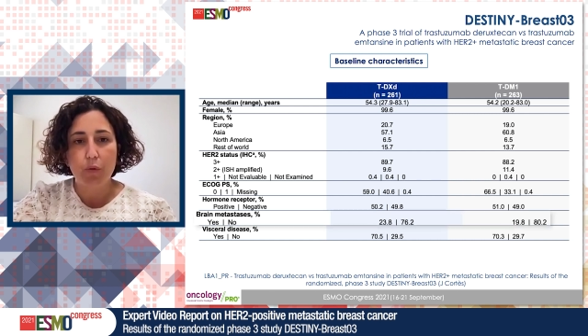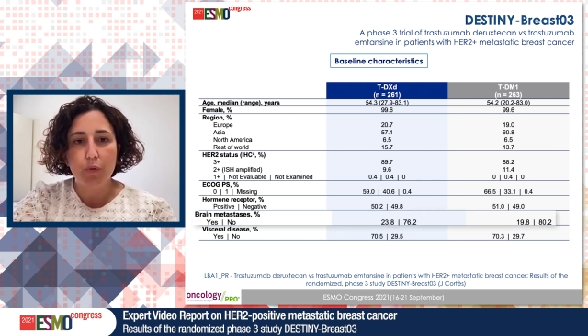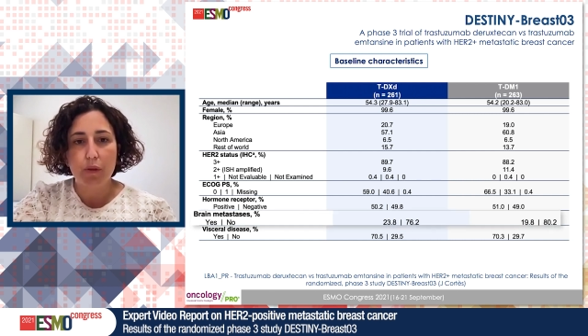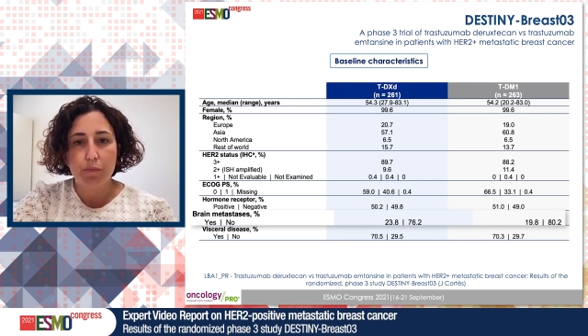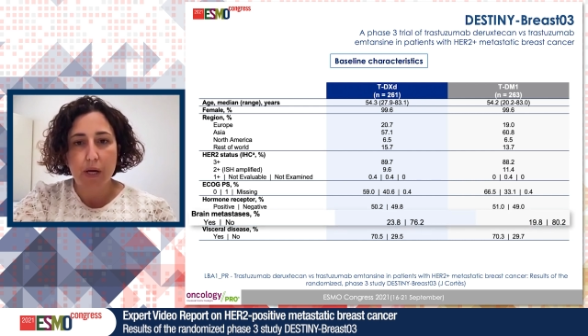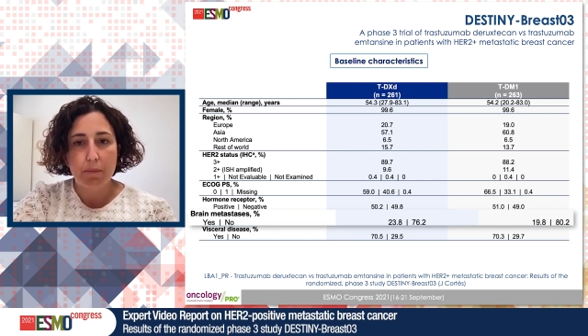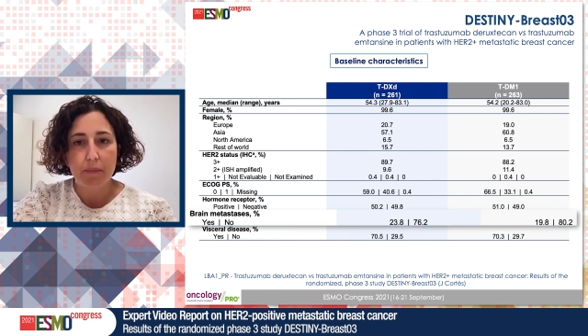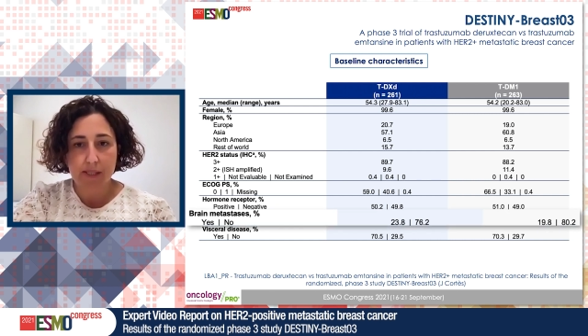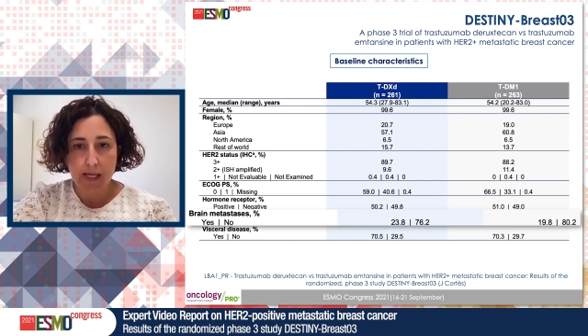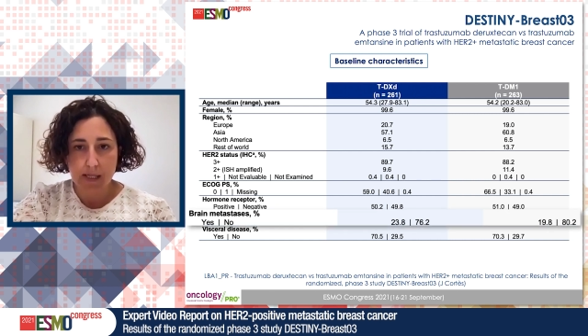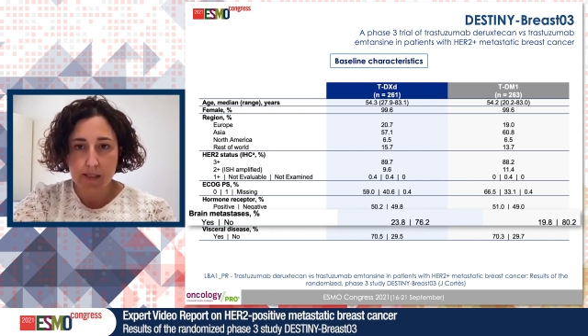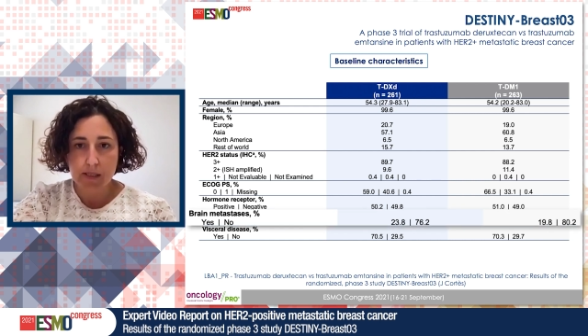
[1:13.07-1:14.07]
with brain
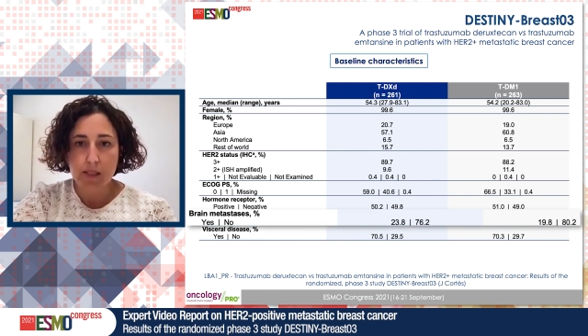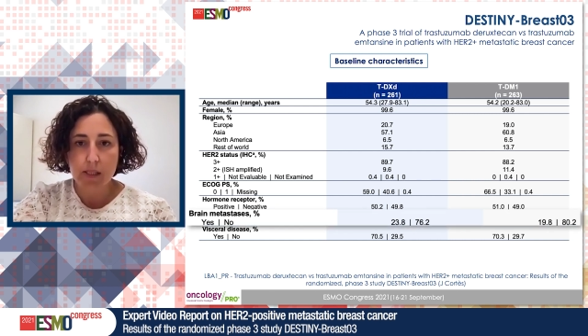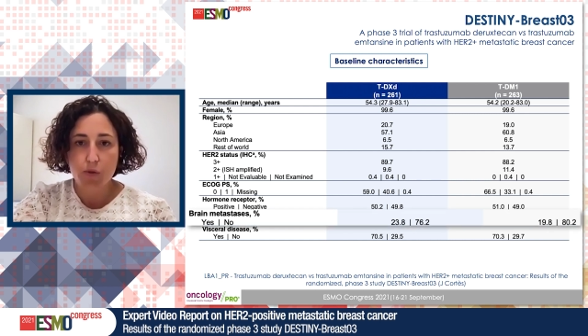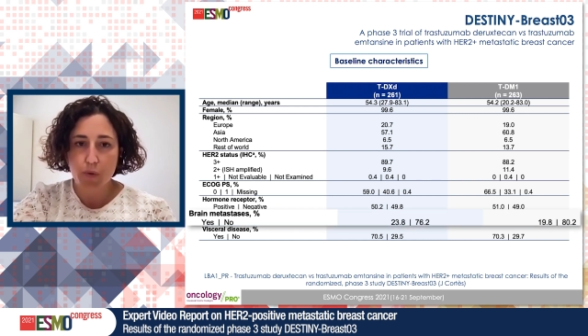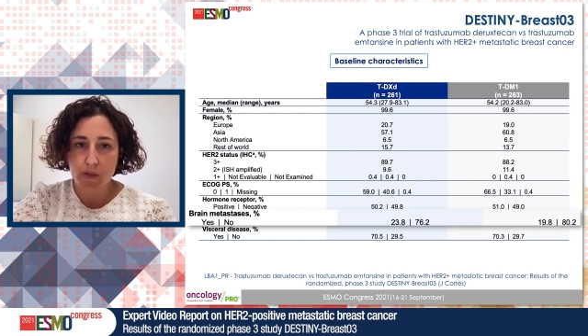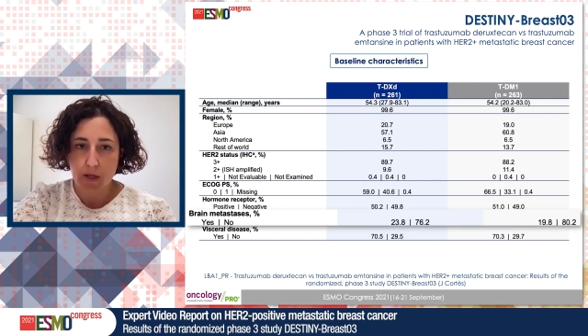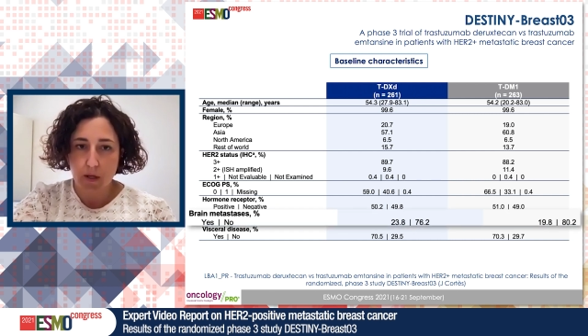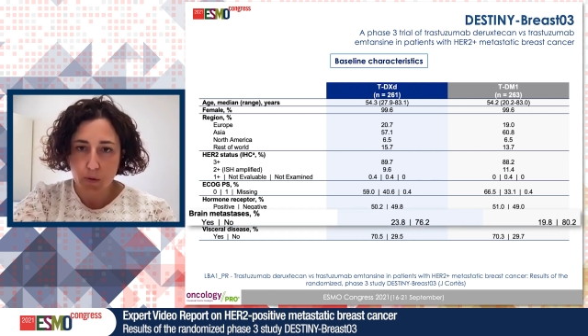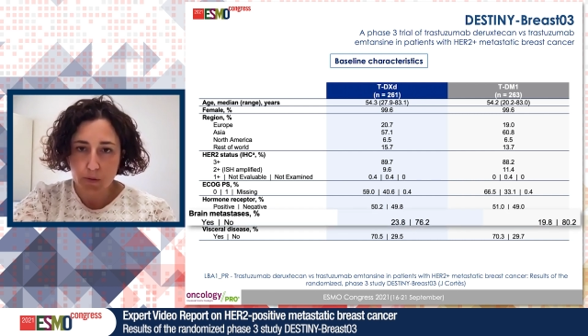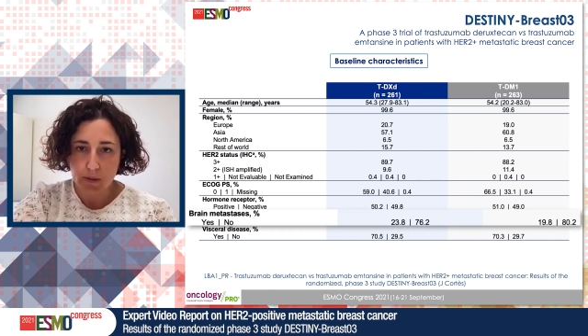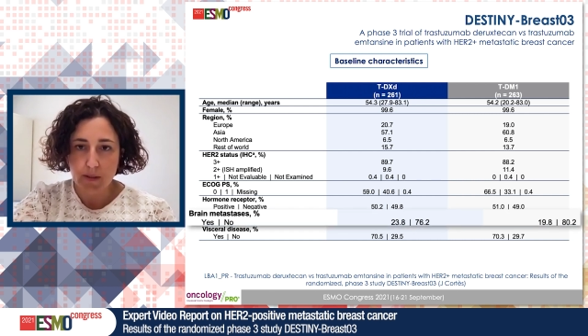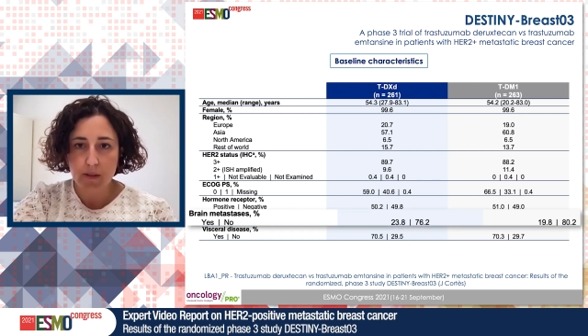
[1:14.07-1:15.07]
metastases were
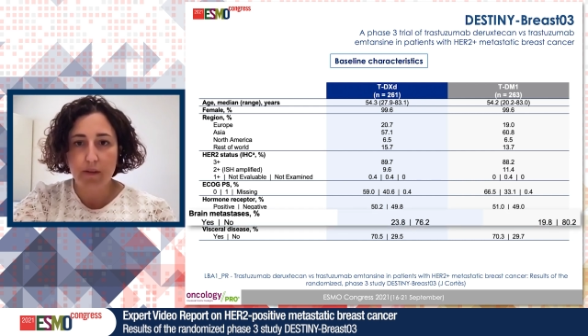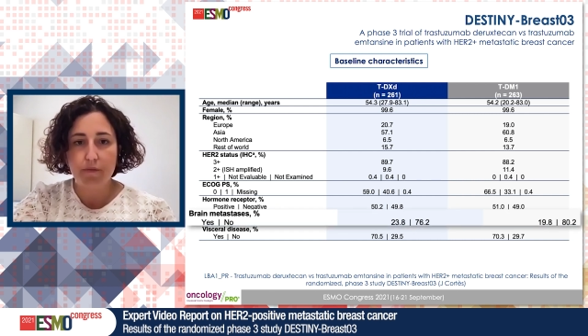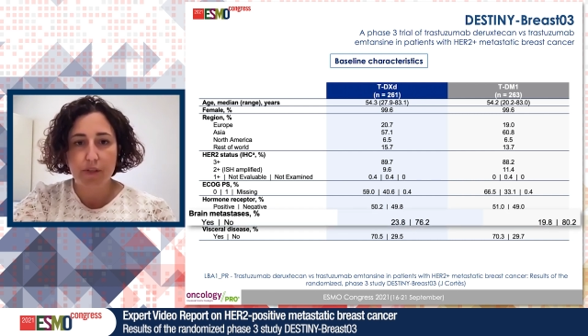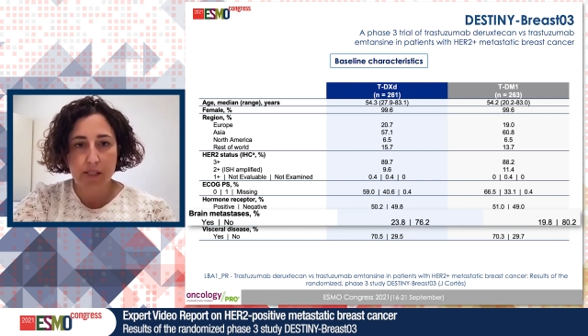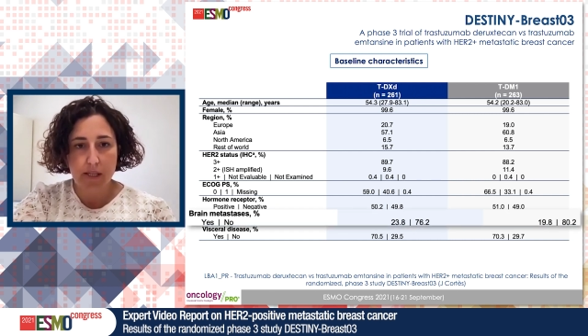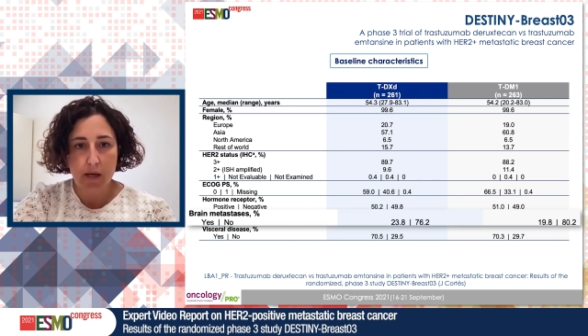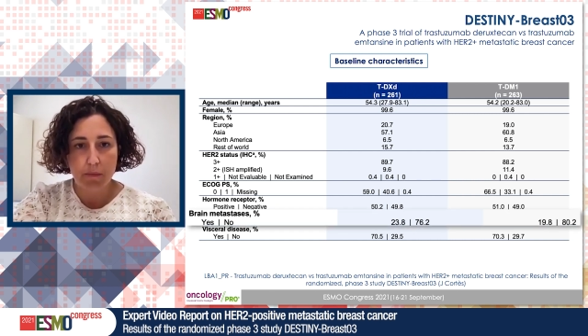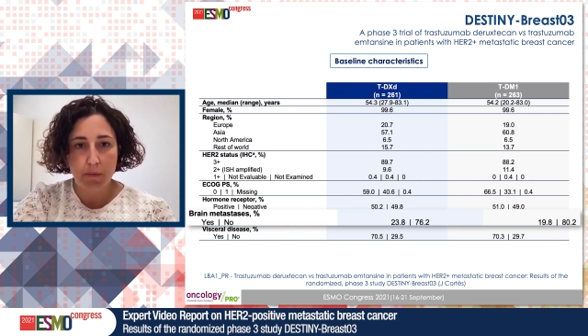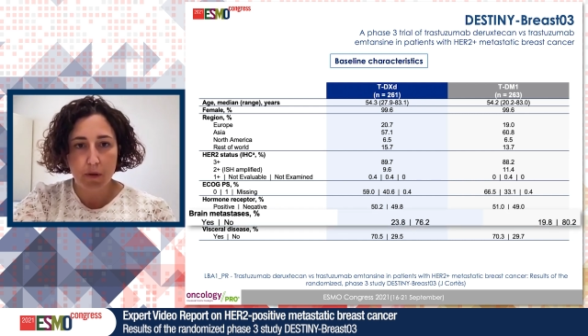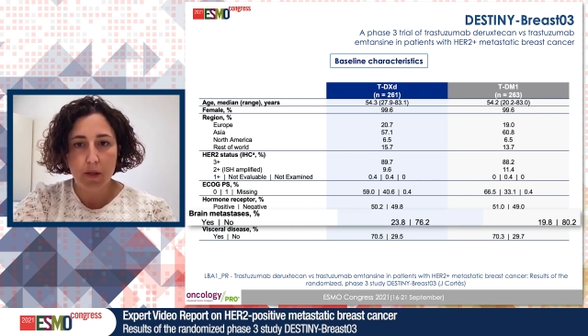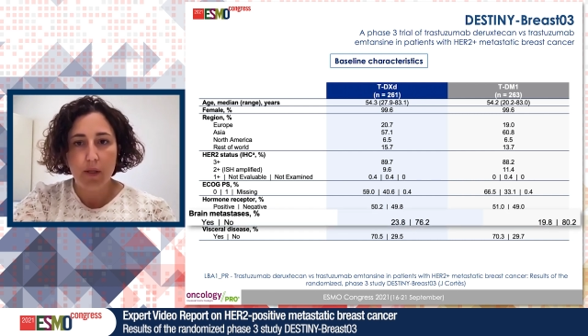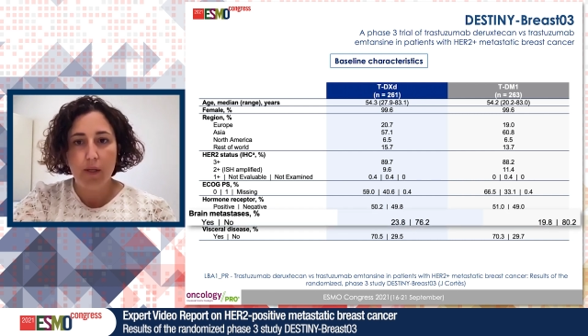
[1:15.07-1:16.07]
allowed if stable